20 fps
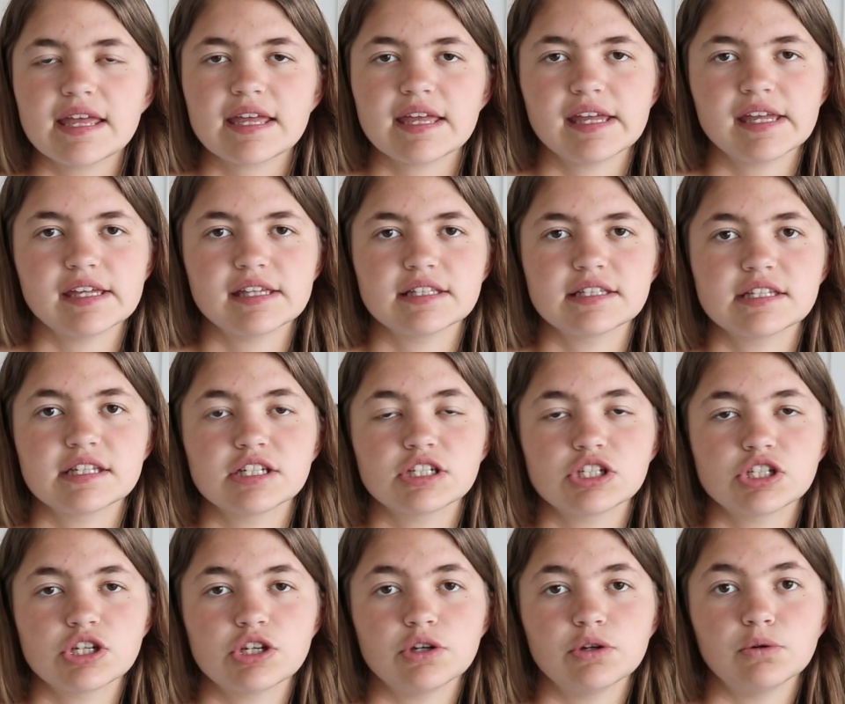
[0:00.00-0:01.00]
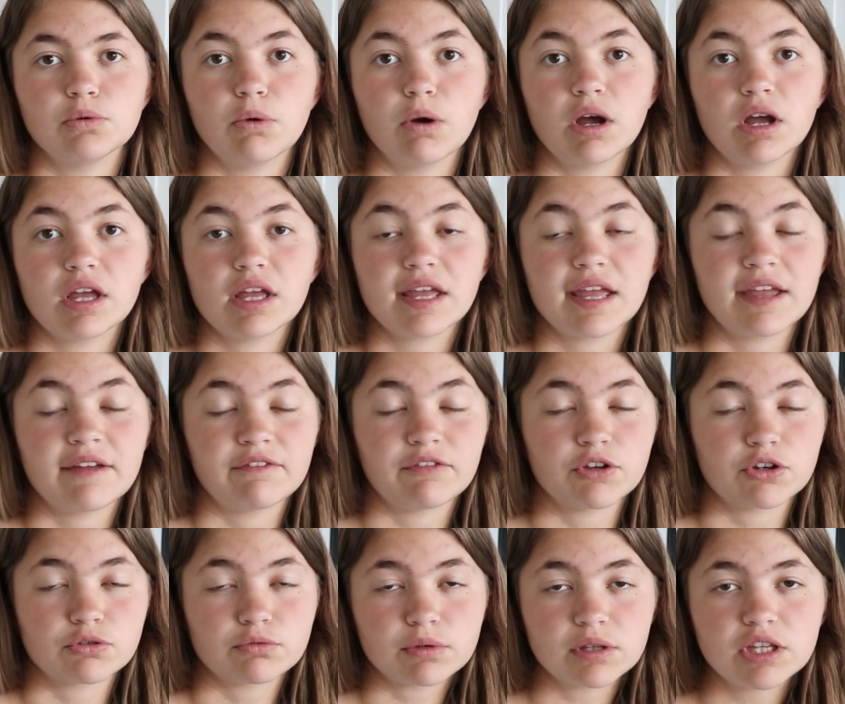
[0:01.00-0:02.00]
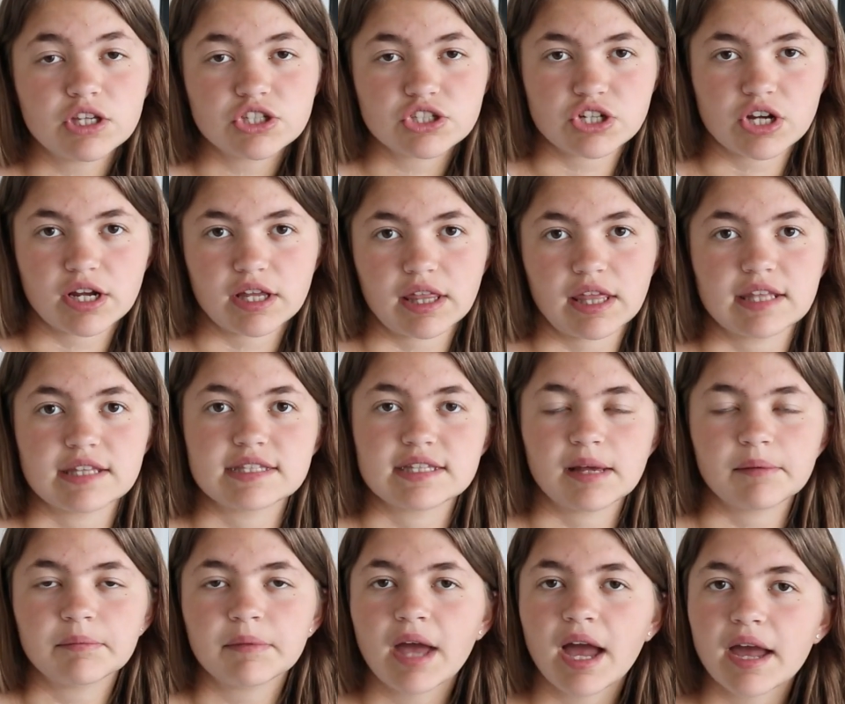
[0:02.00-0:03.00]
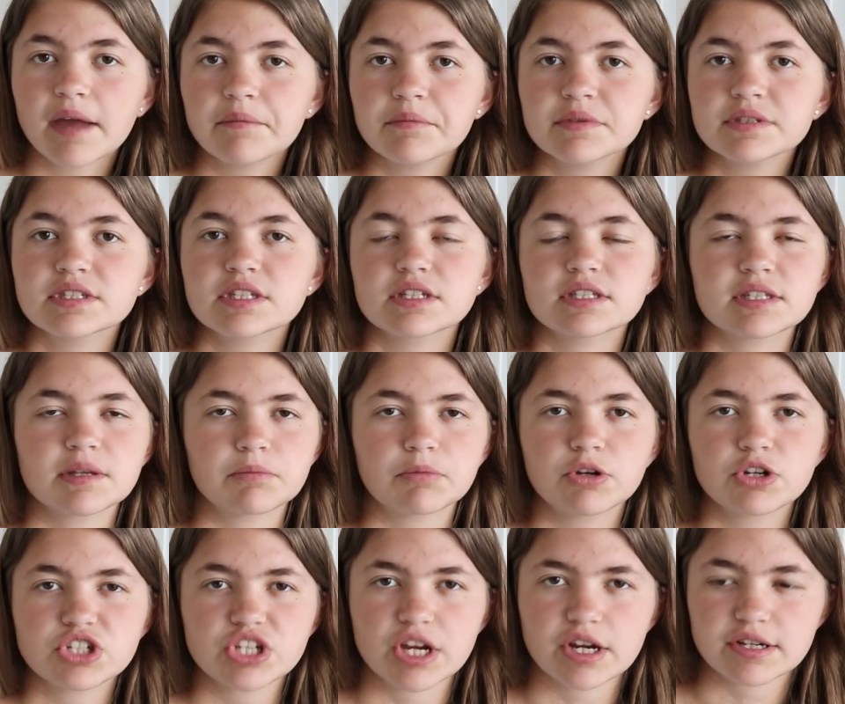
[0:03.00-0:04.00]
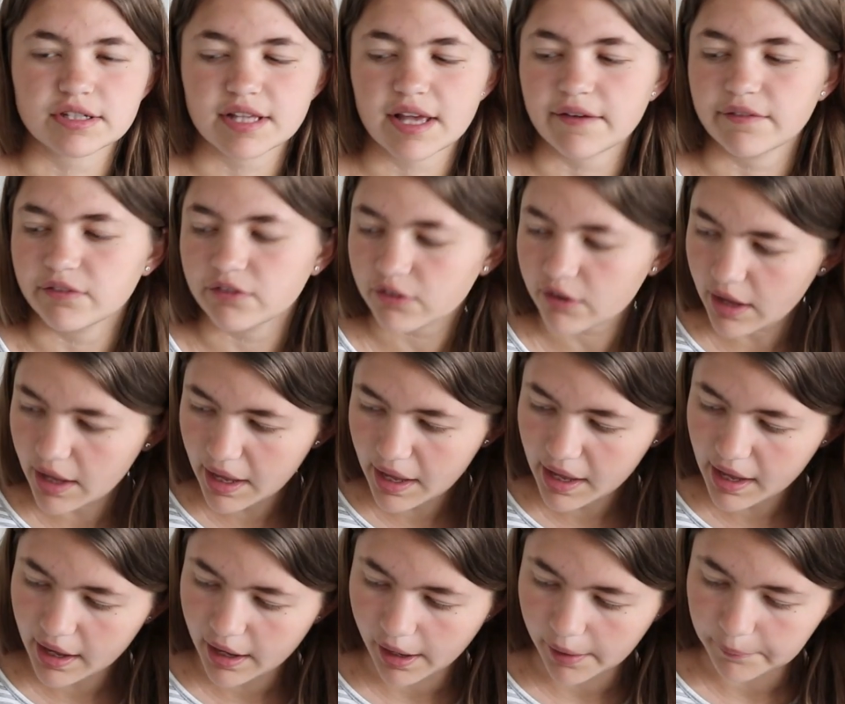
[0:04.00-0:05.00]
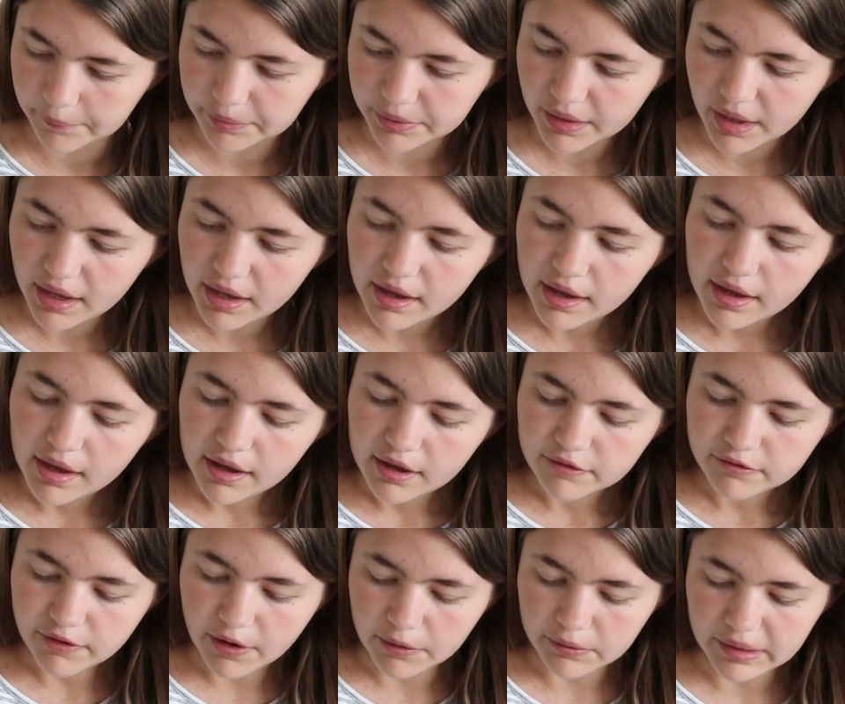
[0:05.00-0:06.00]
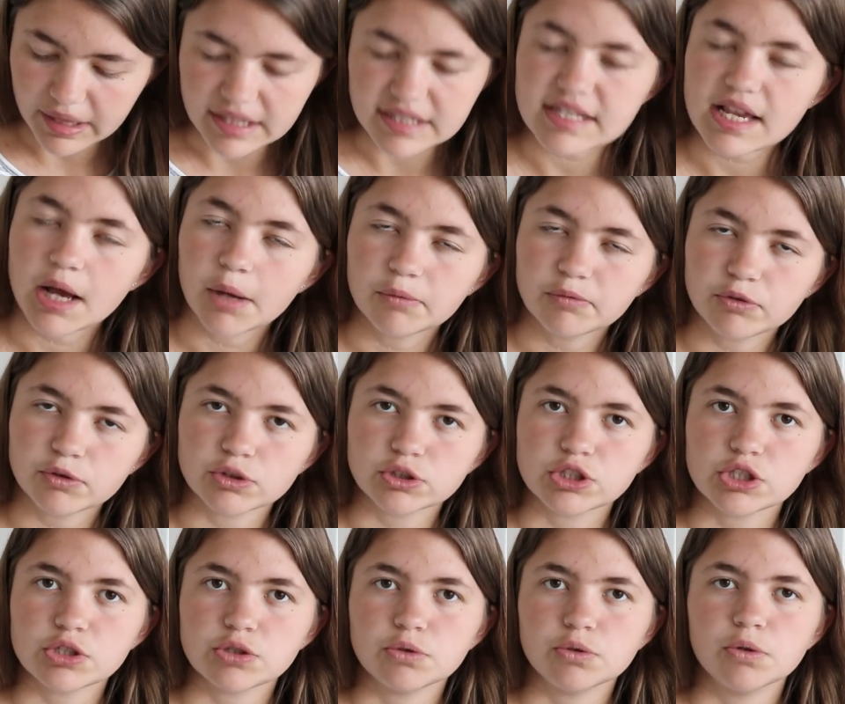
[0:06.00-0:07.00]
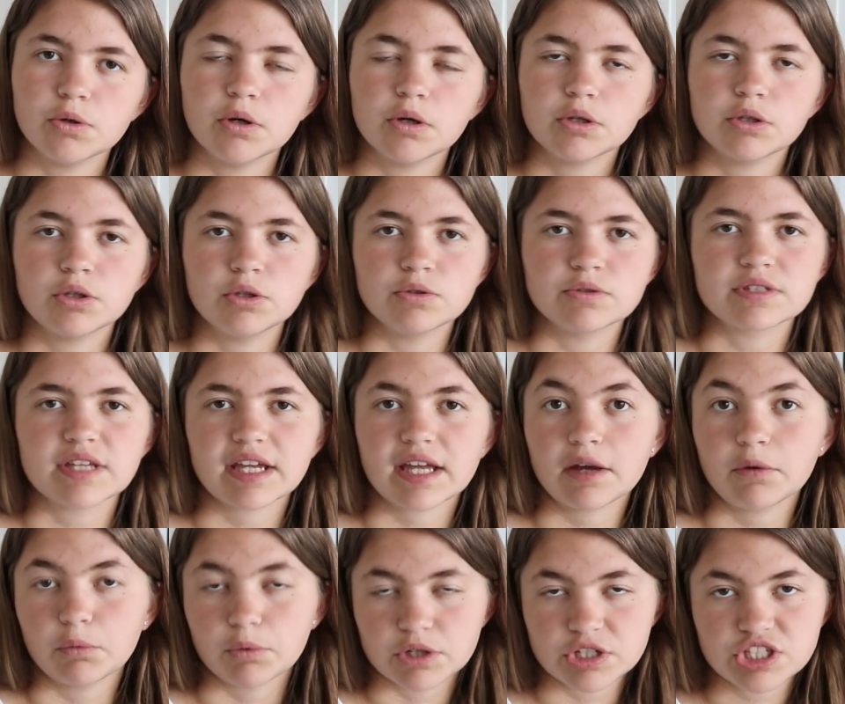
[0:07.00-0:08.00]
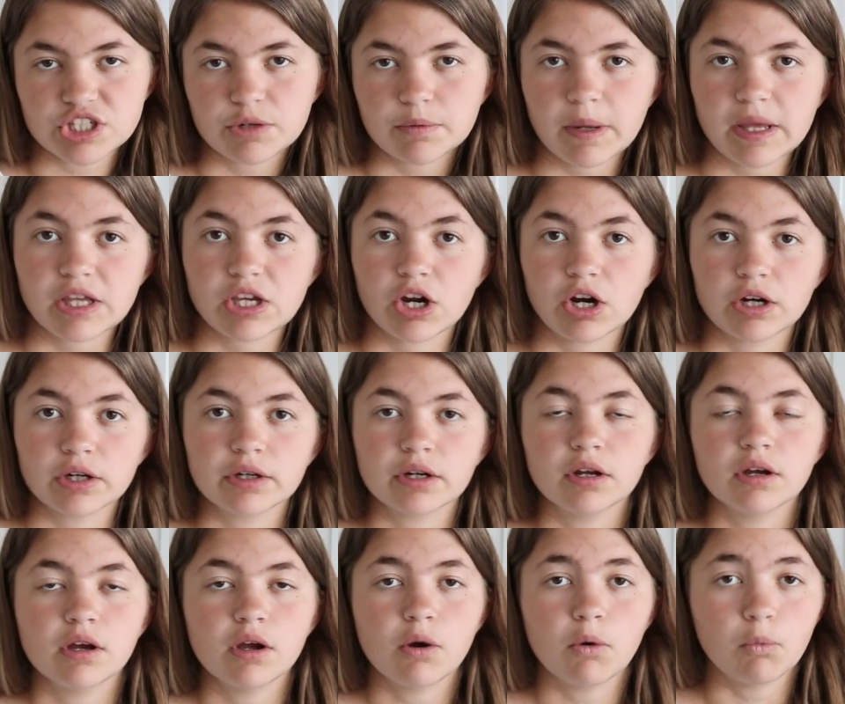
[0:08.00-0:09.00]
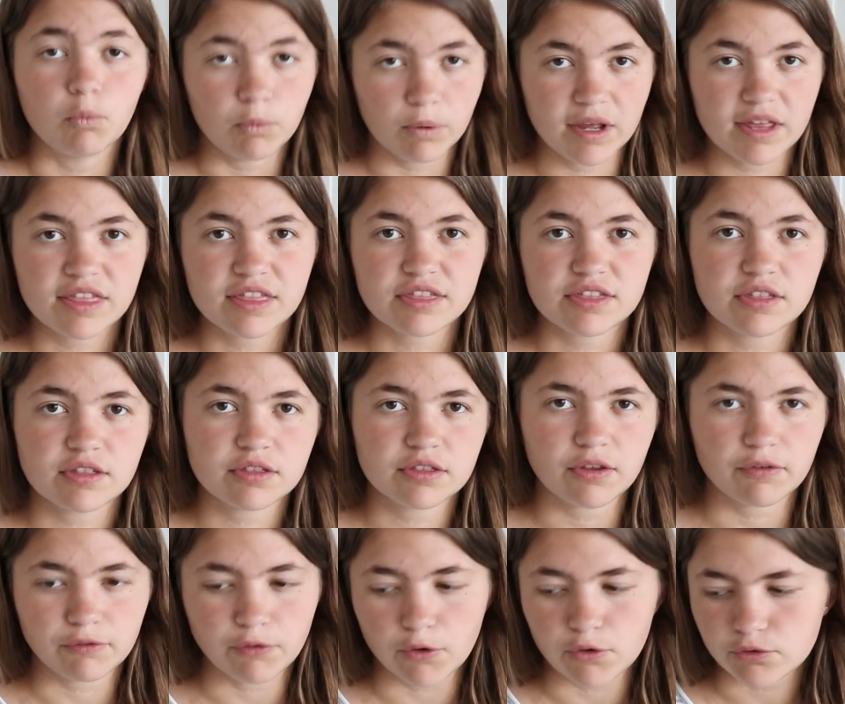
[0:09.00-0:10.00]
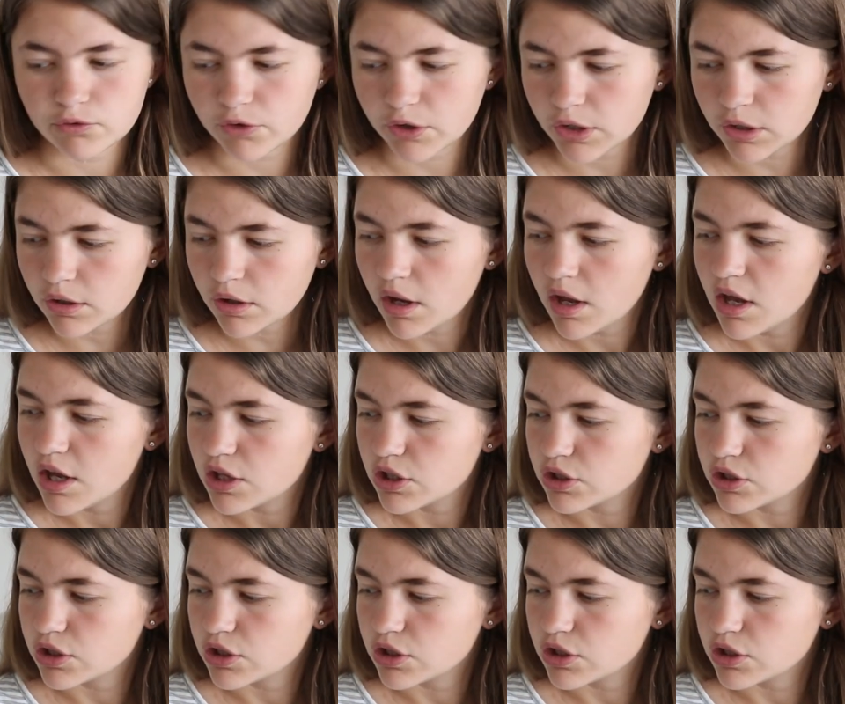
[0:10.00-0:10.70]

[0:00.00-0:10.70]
is to, if you're really struggling, sometimes some crocheters have found that it's helpful to use like a worsted weight yarn with the faux fur.